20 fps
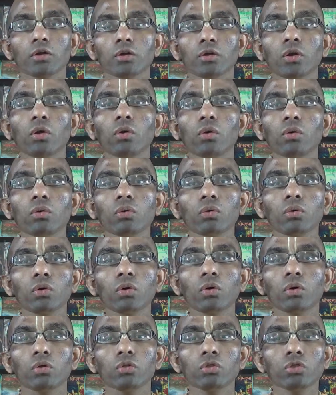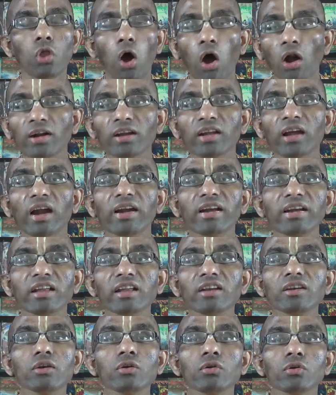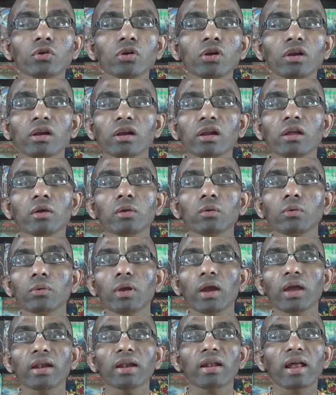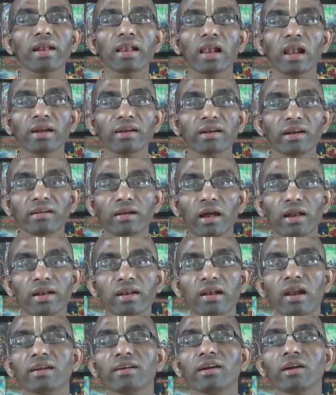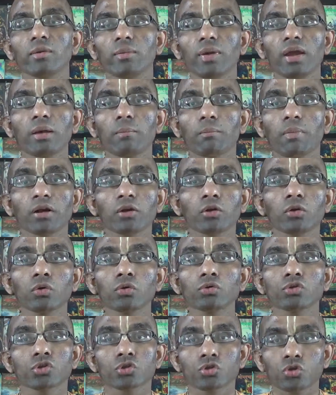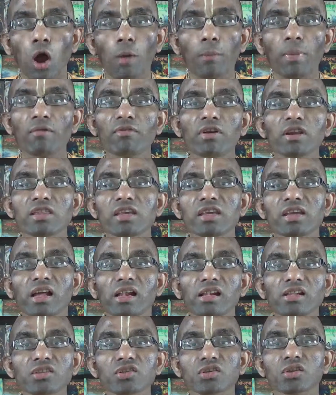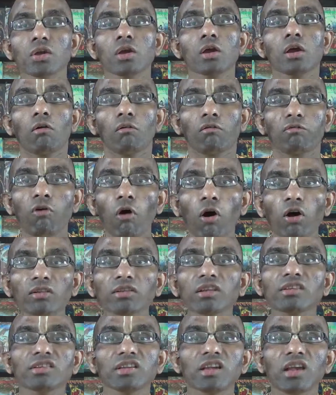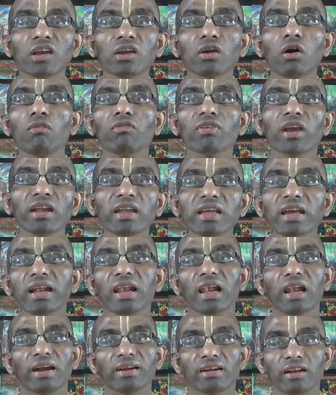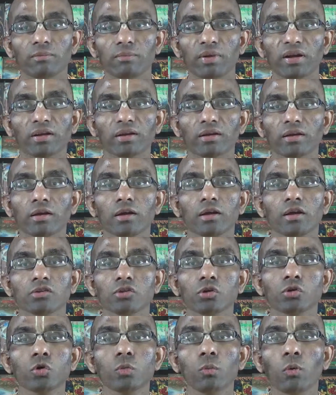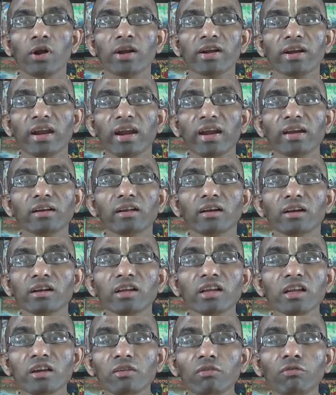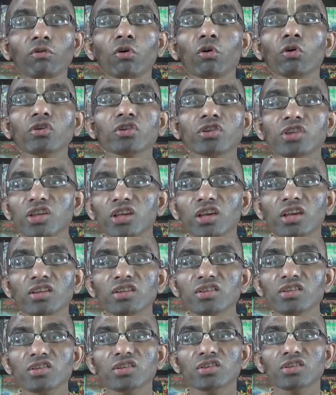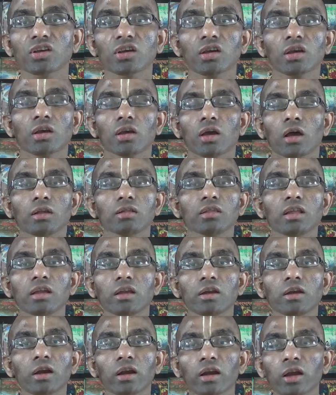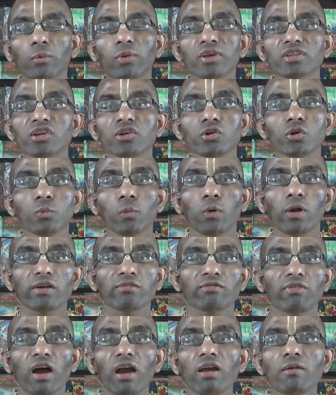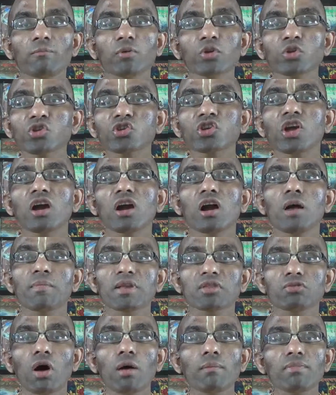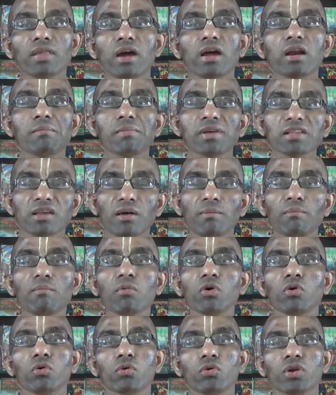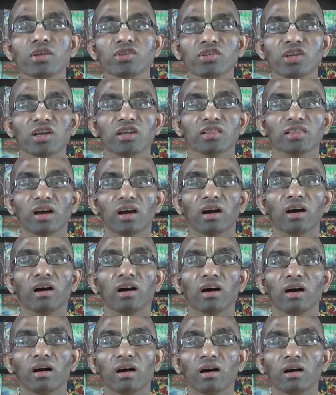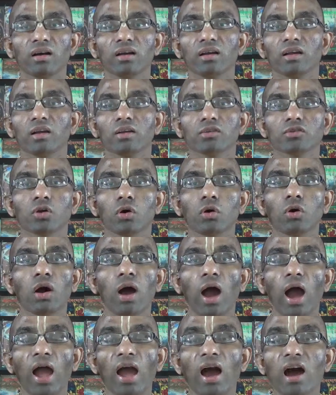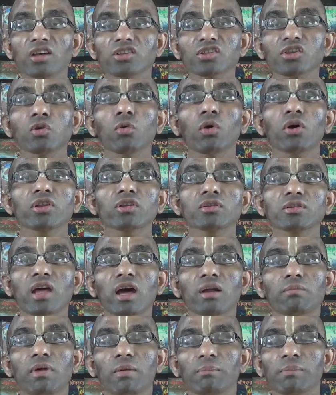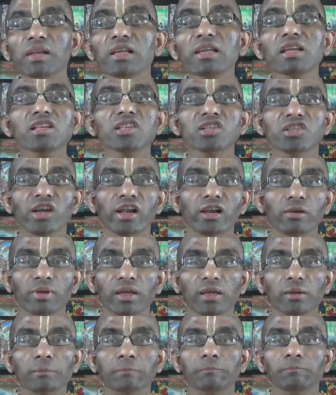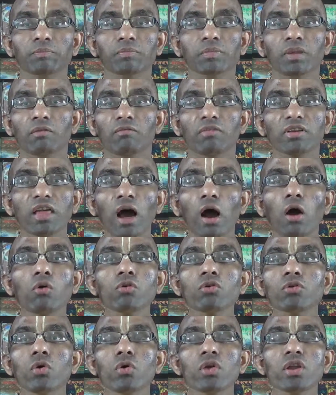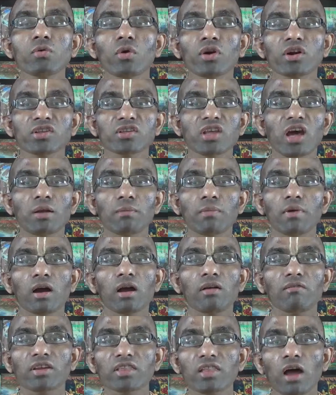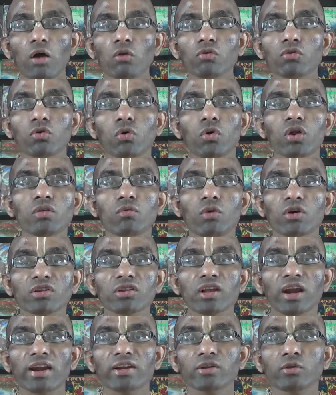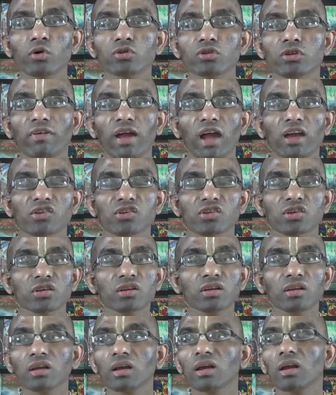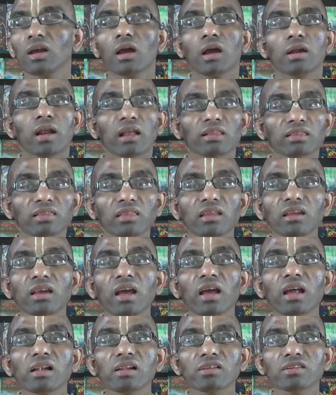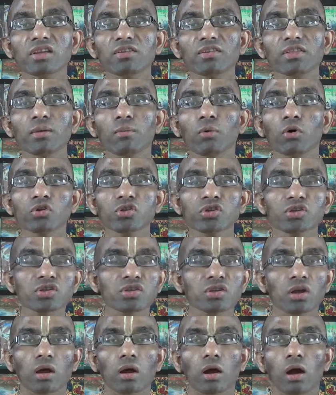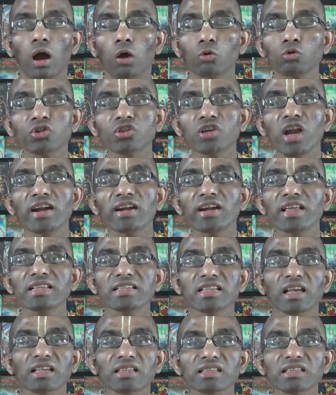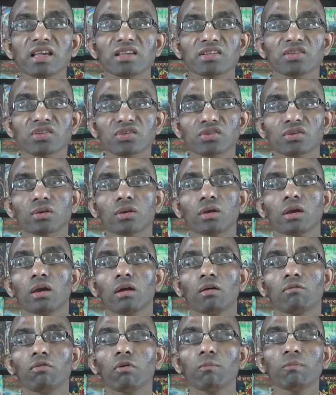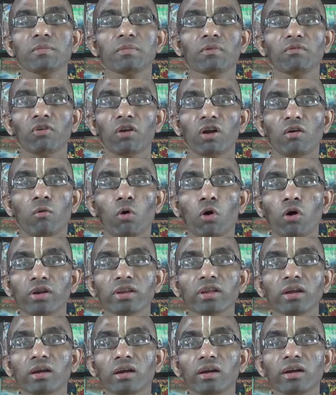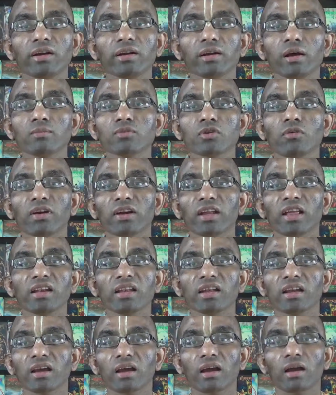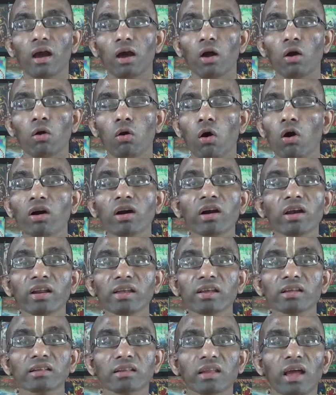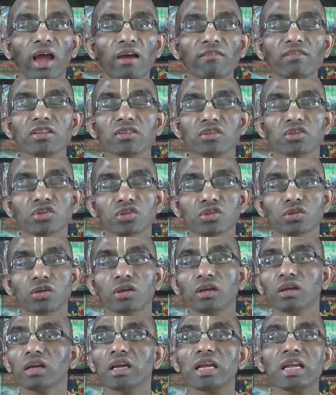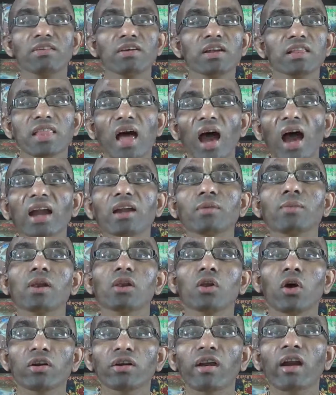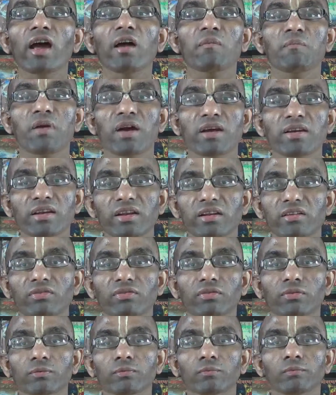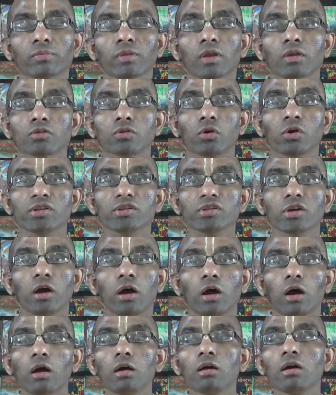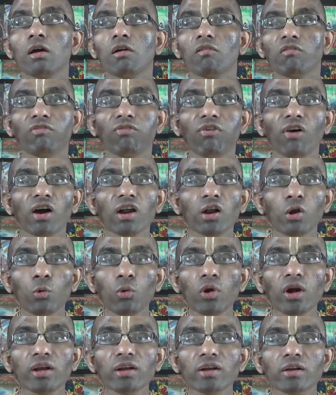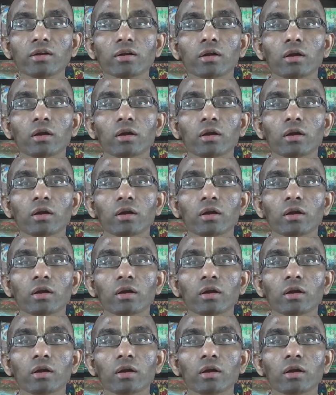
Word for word: to not continue to live in an unenlightened, unenlightened way, but to stop everything else for the sake of gaining enlightenment. So two point eight reinforces the request in two point five, Pruchhami tvam dharma sammudha chetaha. So I ask you, what is dharma? Please tell me. Without knowing what is dharma, without knowing what is the right course of action, nothing else, even the most uh, outstanding success for, for a warrior in terms of attaining, uh, conquering the heavens, even that will not dry up my grief. So it's a fervent